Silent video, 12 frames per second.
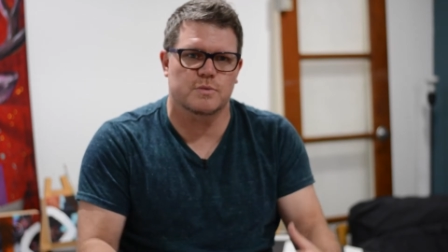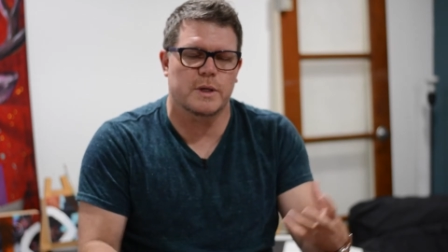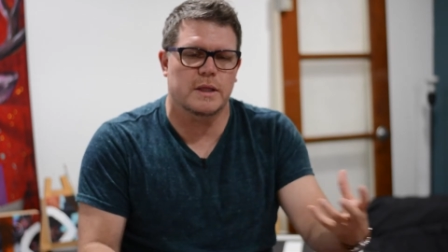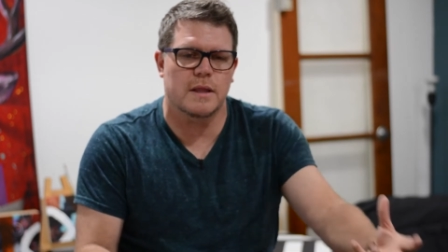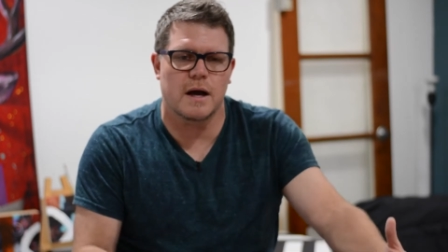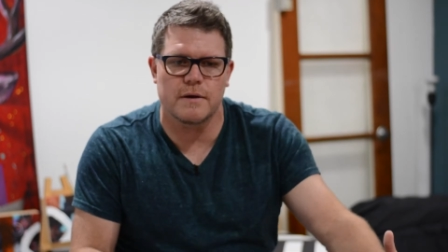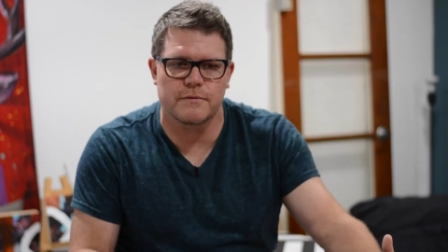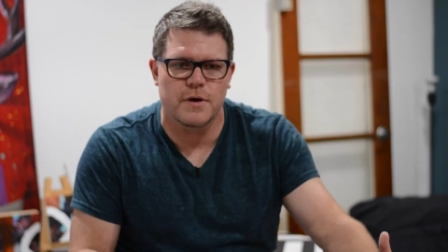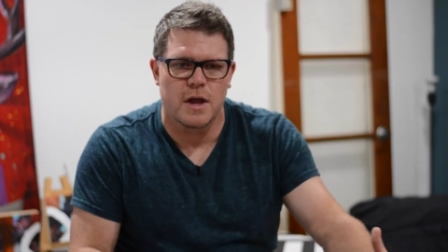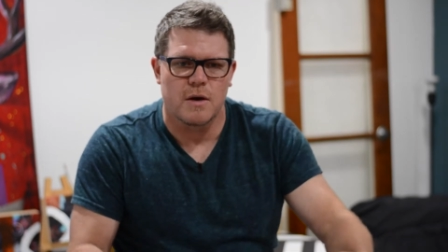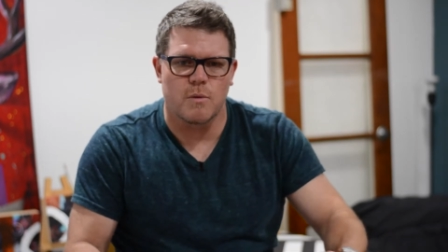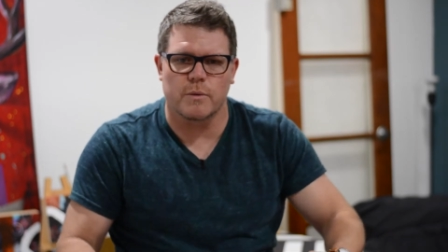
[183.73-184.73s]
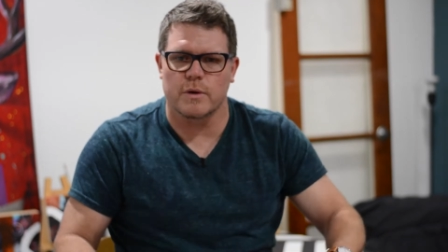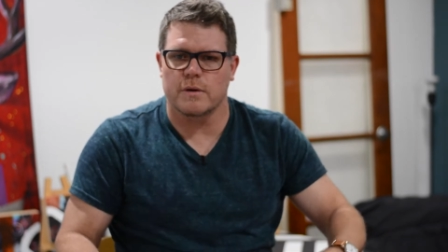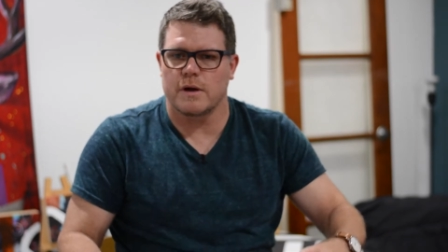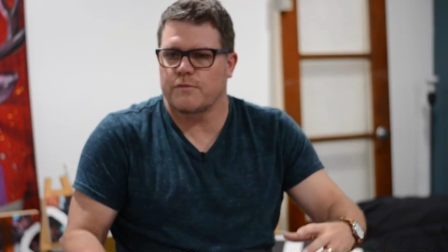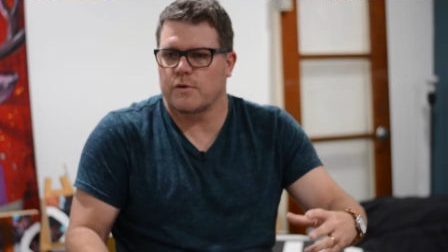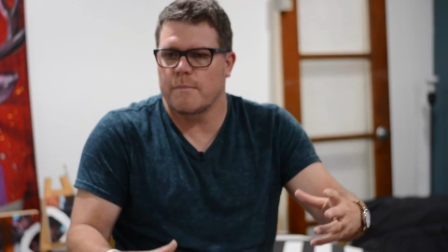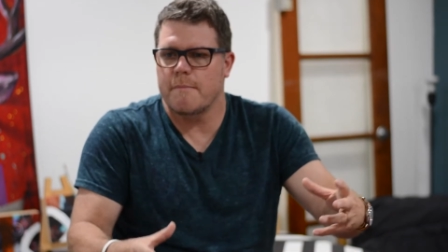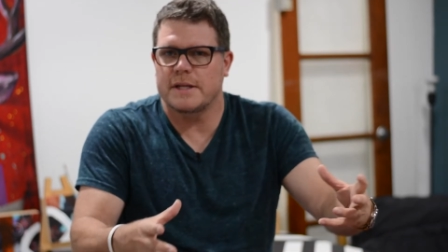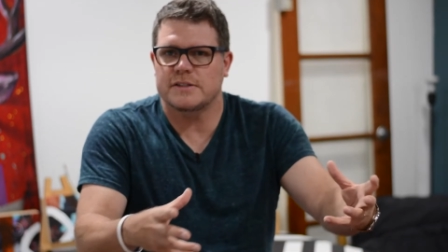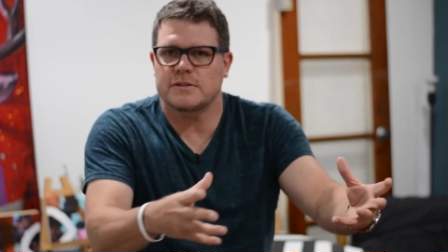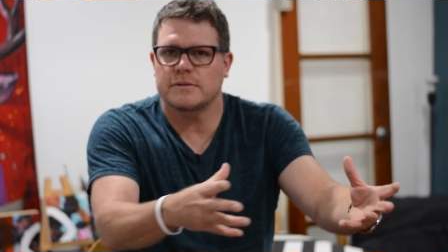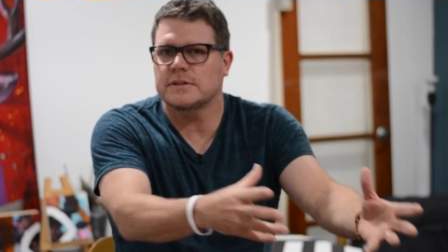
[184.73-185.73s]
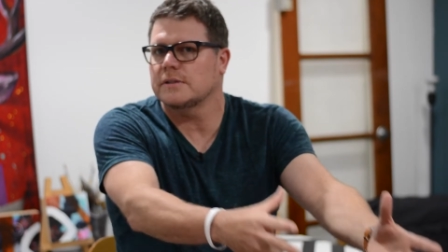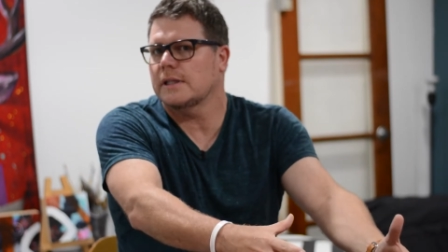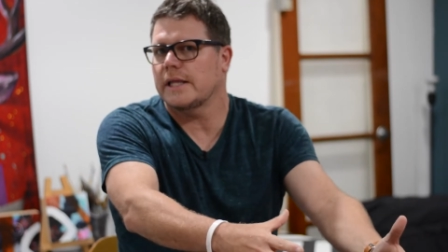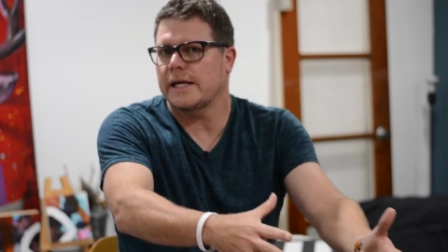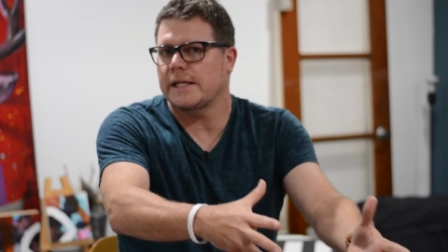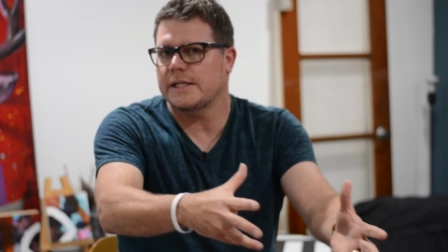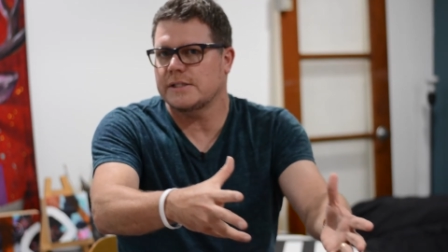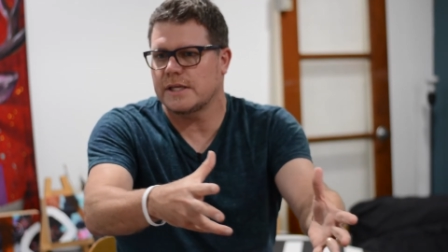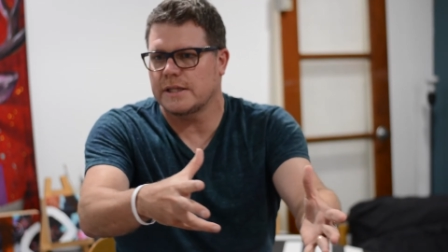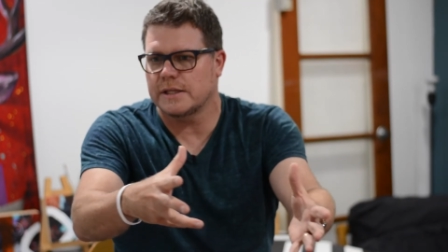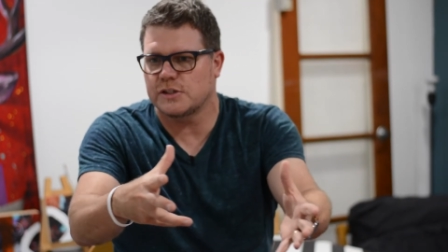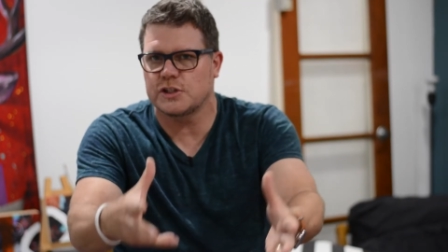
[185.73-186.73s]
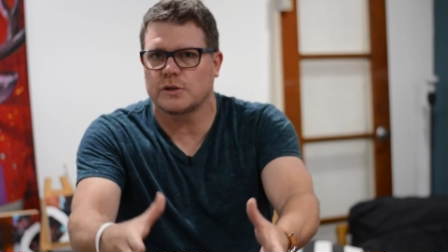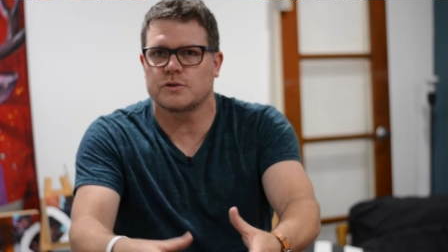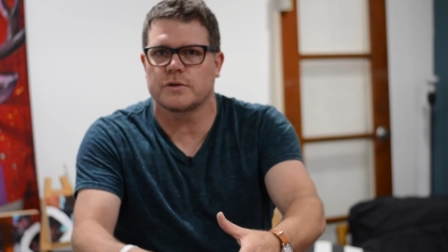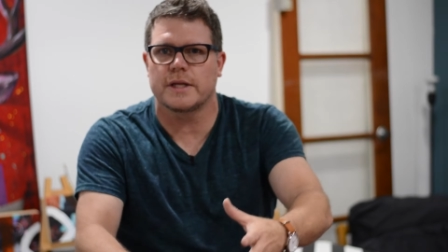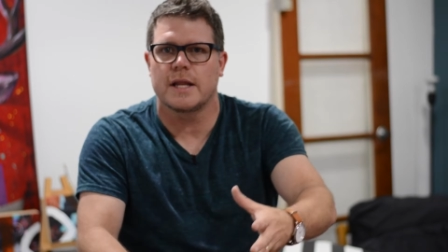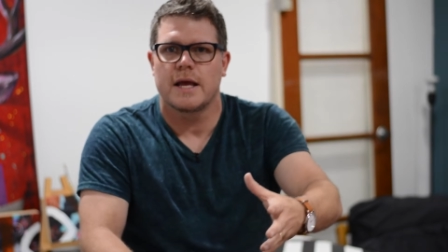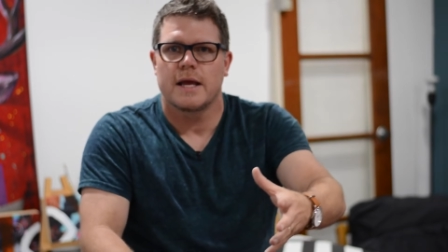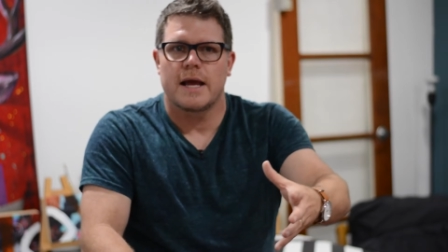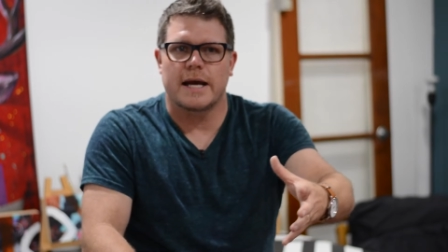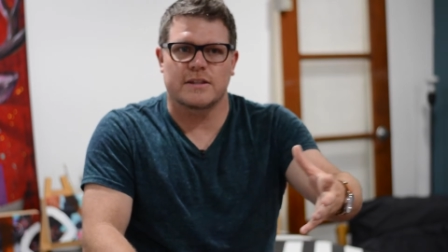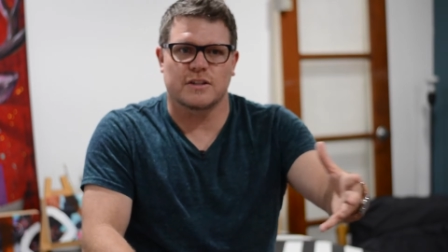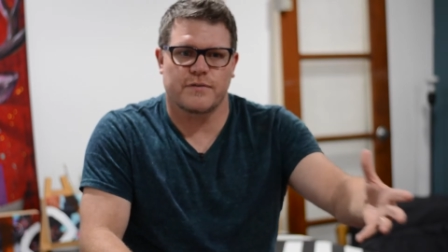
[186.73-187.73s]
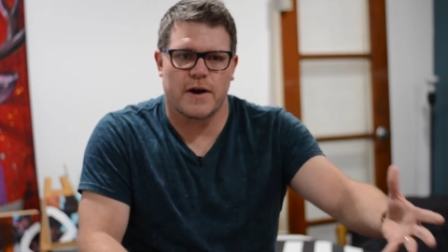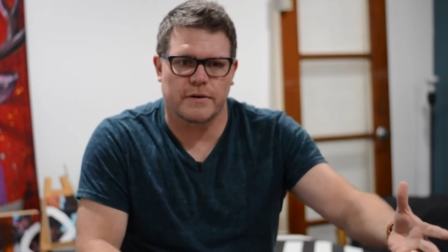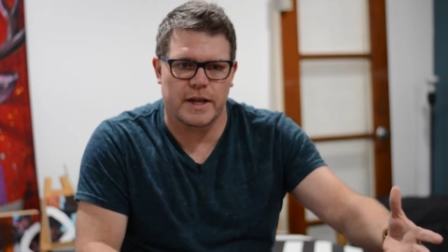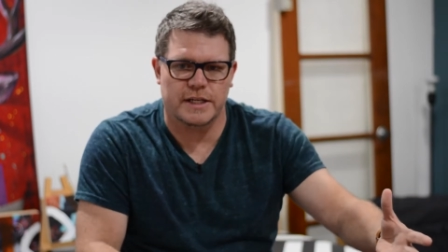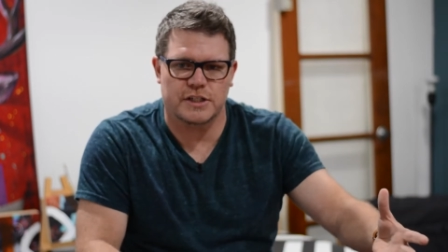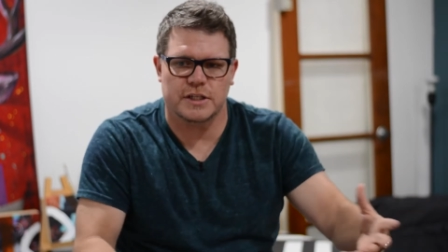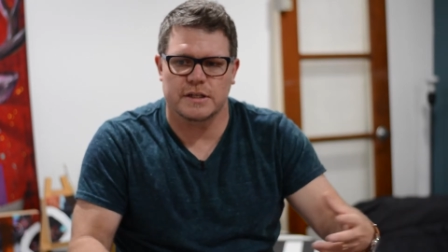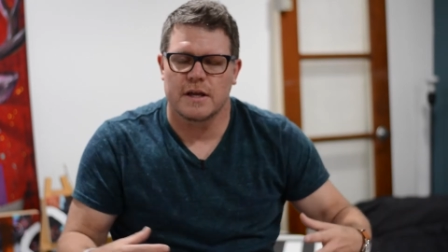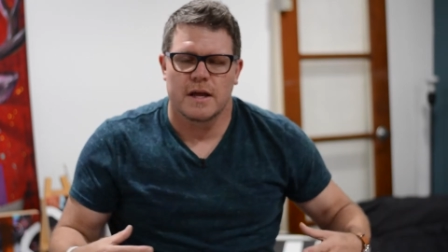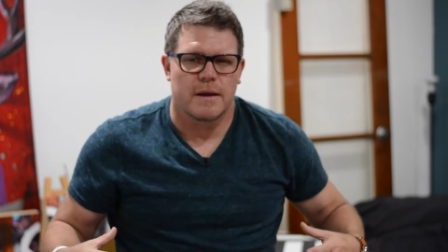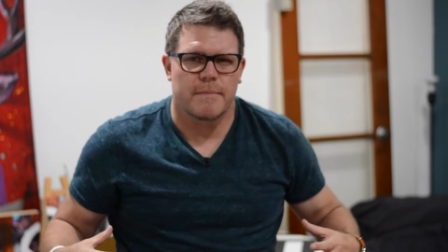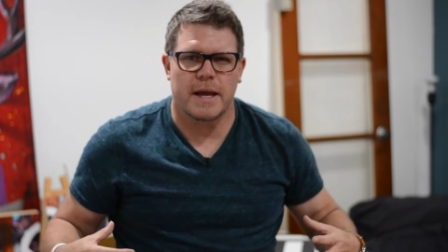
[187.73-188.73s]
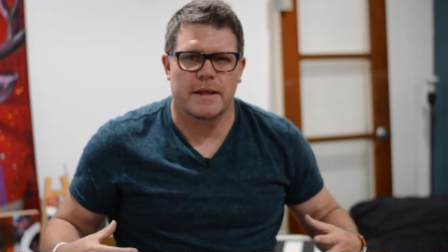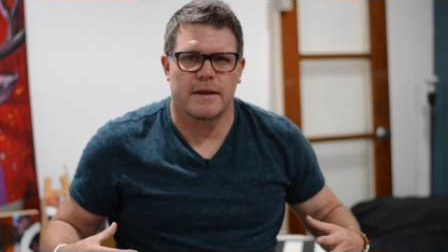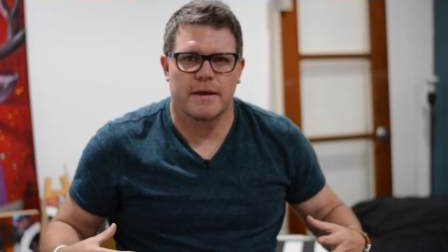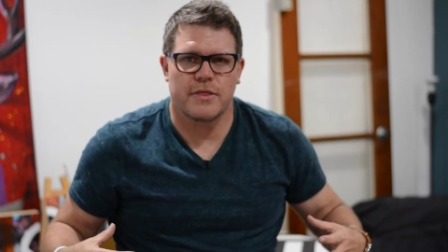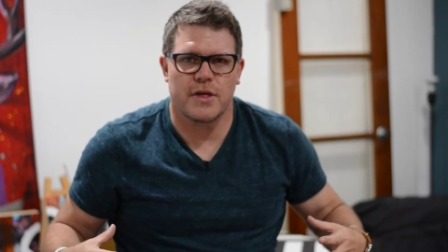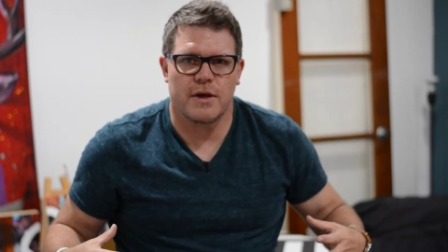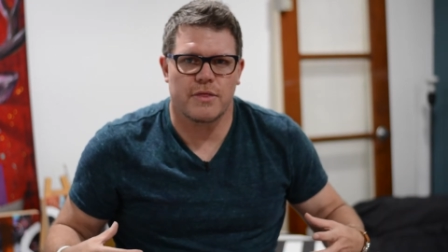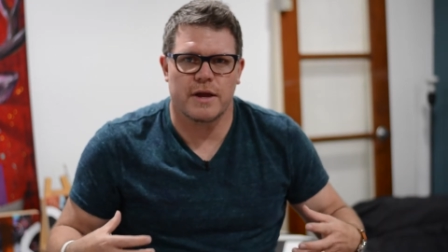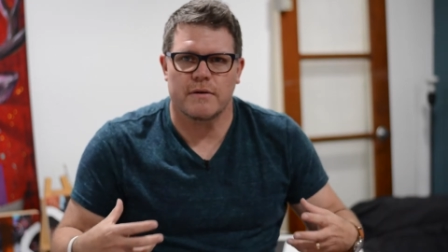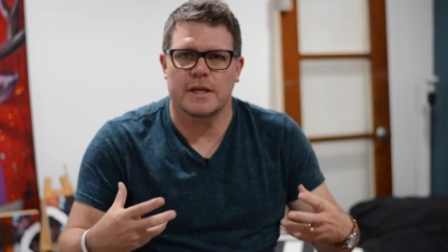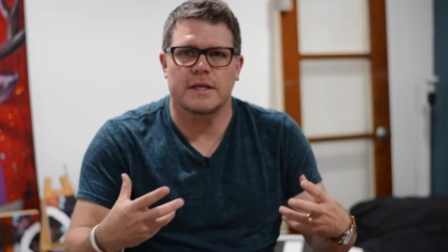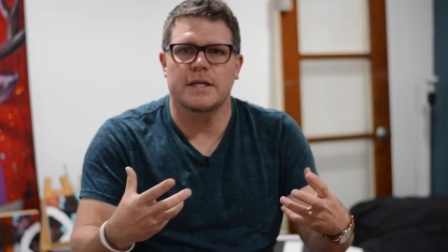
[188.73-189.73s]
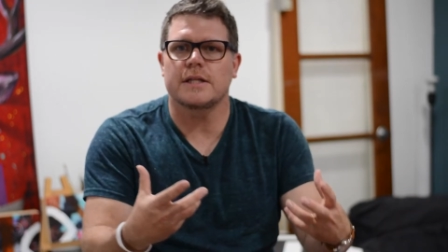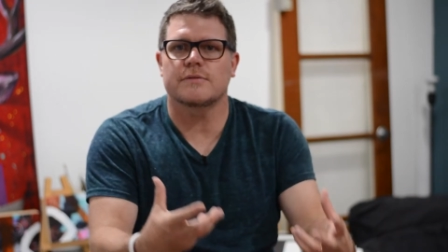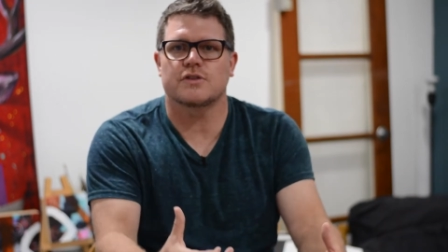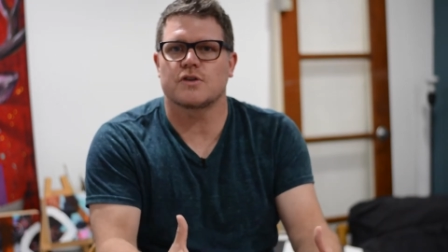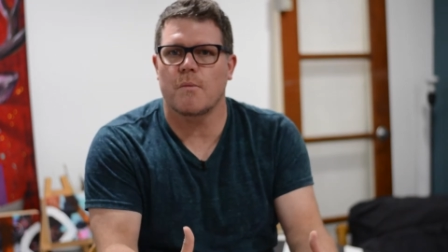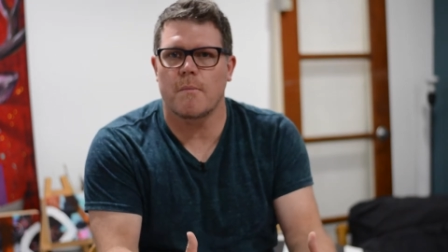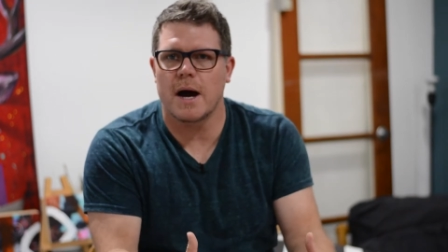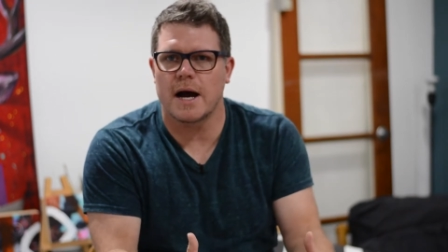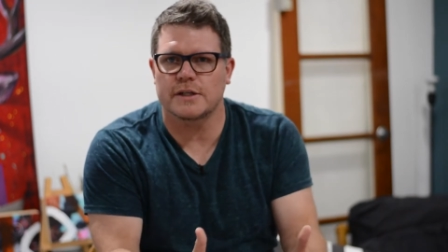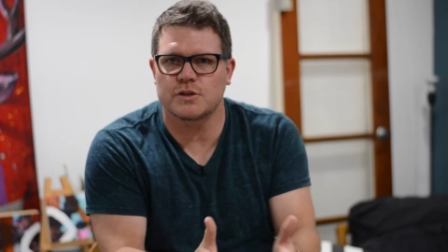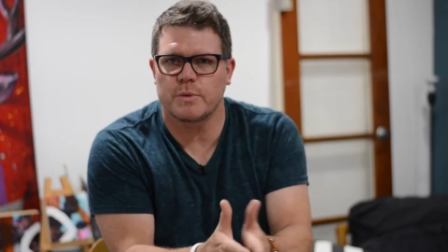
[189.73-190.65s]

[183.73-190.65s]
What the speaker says: We love if we're ministering to the ladies and the children at this foundation, man, they're in need of so much.